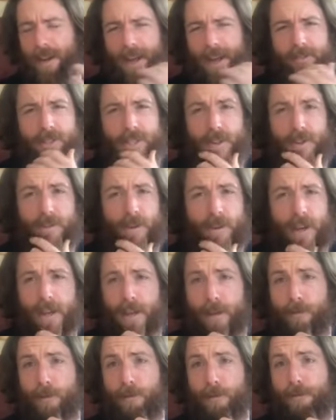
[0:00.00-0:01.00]
I've said fuck
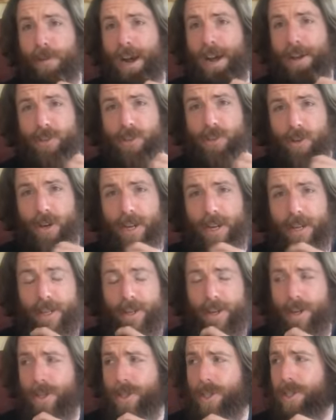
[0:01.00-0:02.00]
it for 5 straight
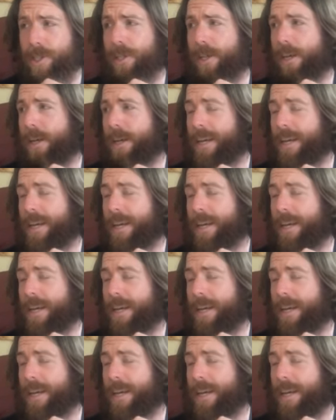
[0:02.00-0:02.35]
years.